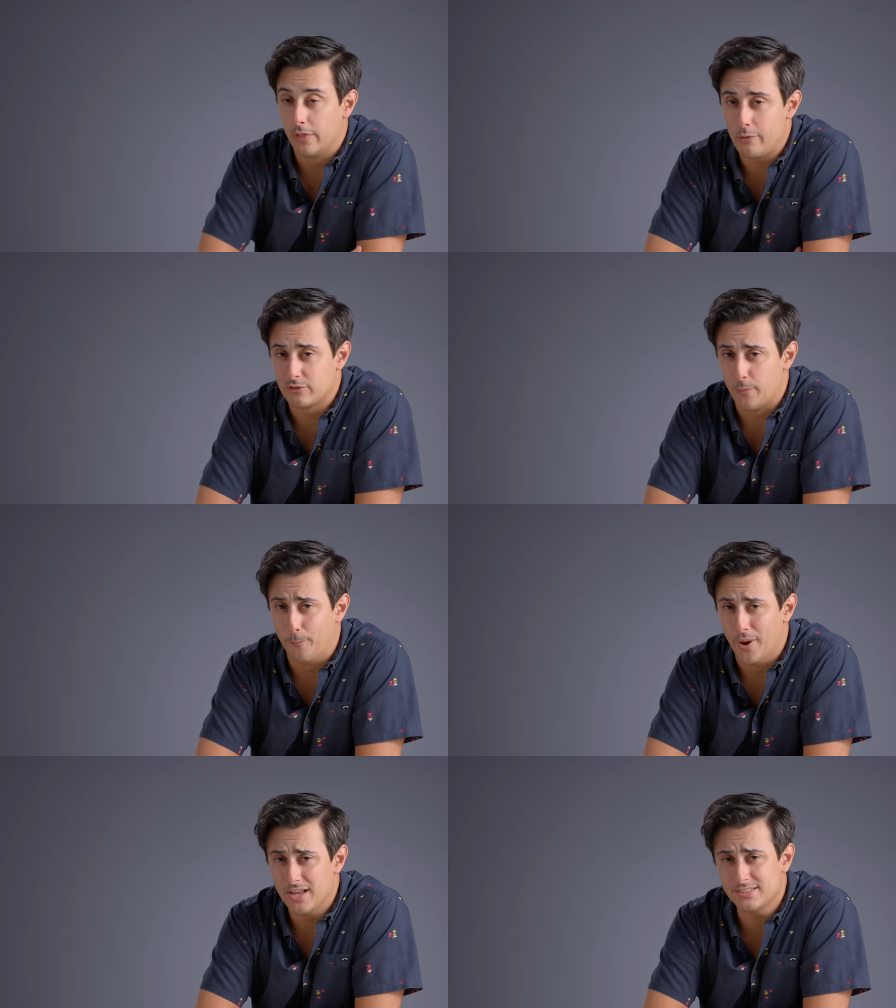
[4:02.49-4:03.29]
Well, that was a
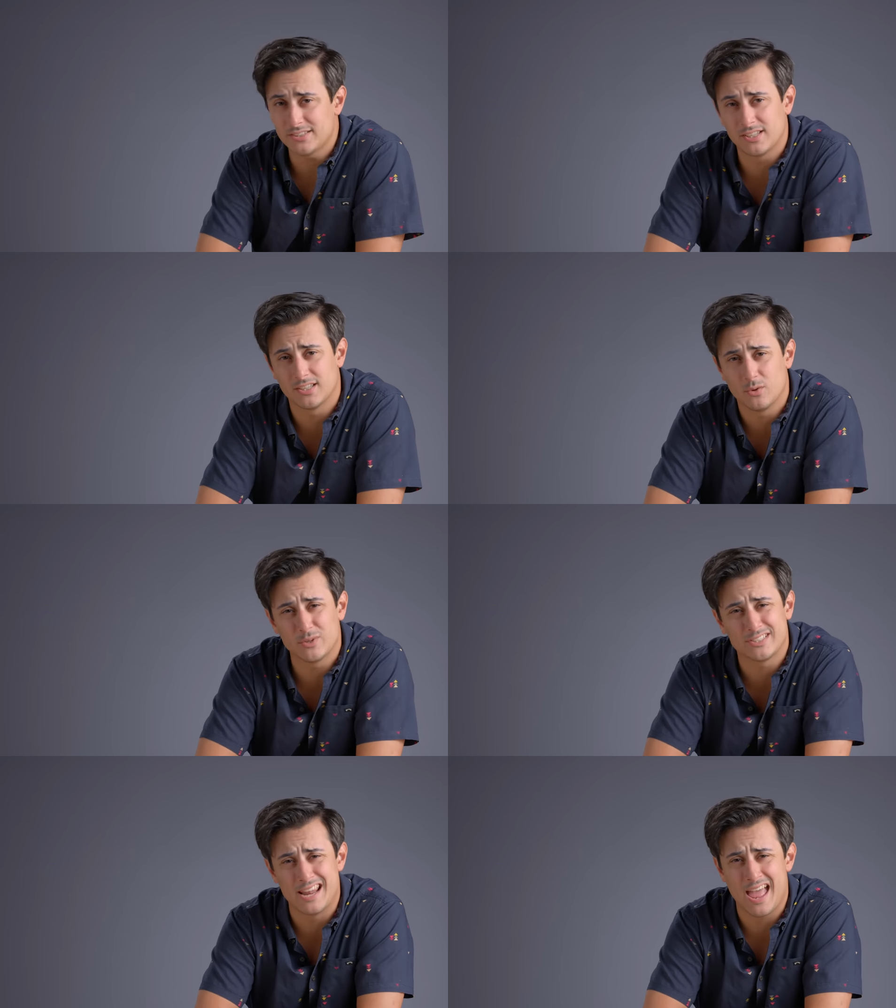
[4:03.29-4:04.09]
bust.
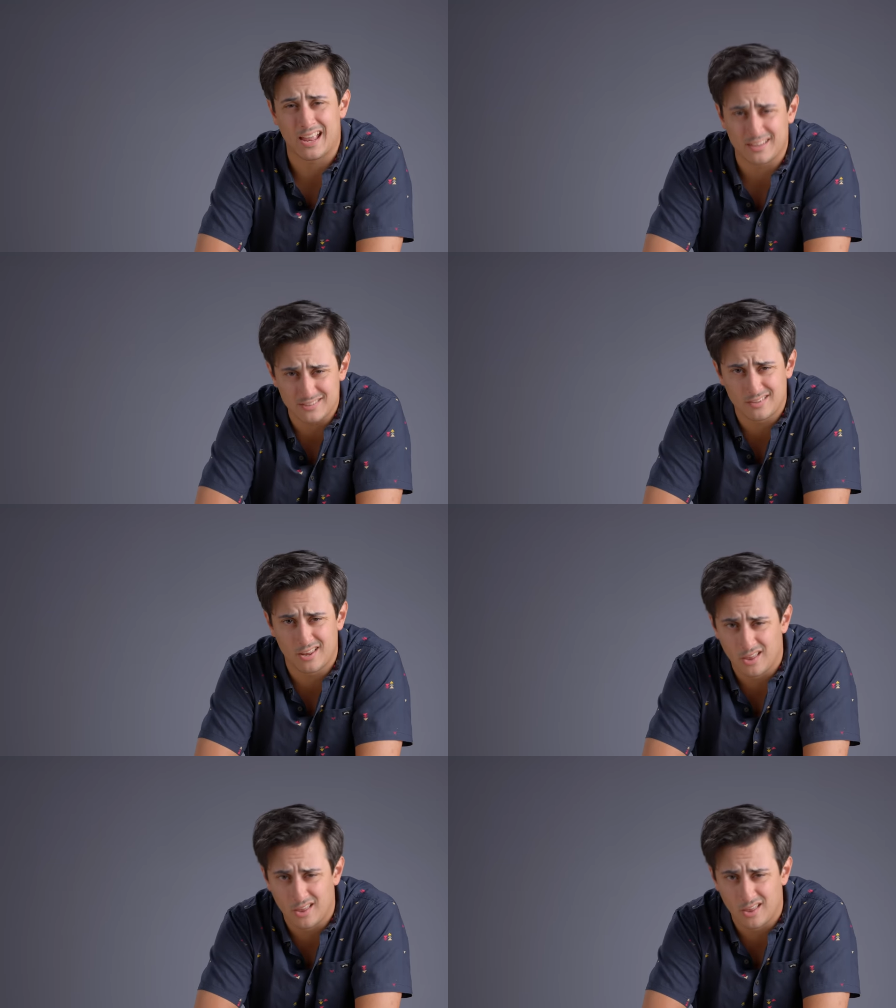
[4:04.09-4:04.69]
What's next?